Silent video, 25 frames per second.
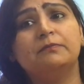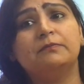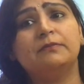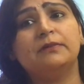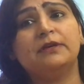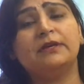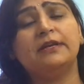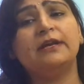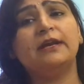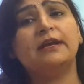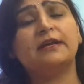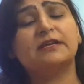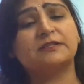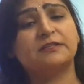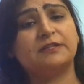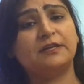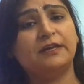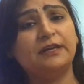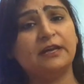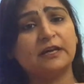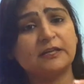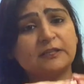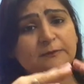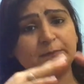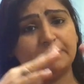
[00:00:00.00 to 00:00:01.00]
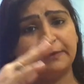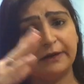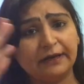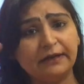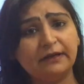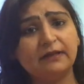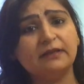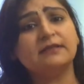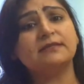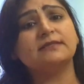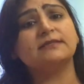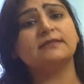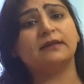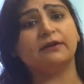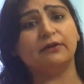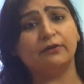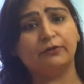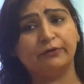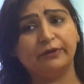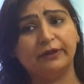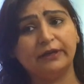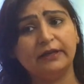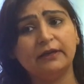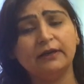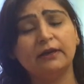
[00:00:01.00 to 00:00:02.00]
he explained his
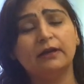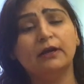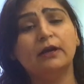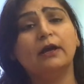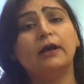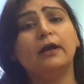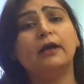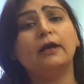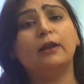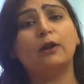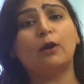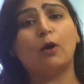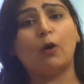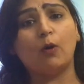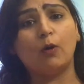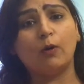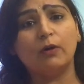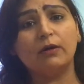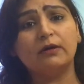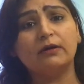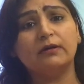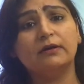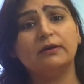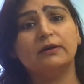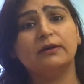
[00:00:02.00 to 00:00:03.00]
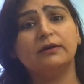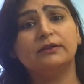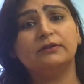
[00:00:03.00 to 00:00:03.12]
theory along